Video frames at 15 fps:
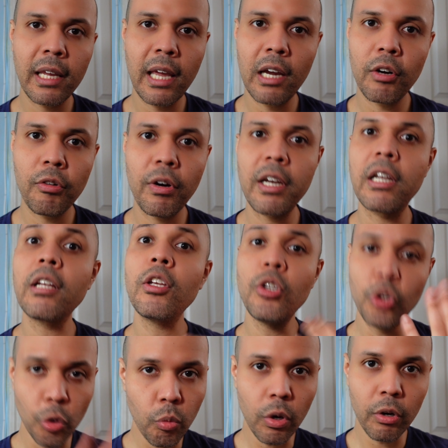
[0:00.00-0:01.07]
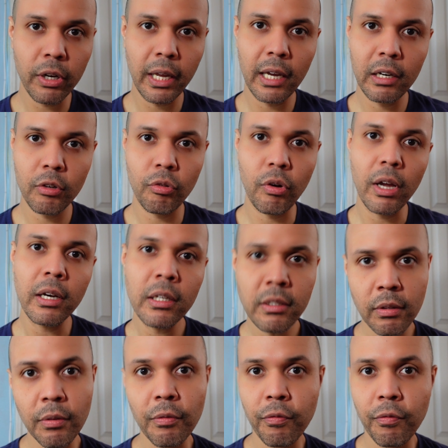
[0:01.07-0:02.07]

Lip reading: get credit. You will get credit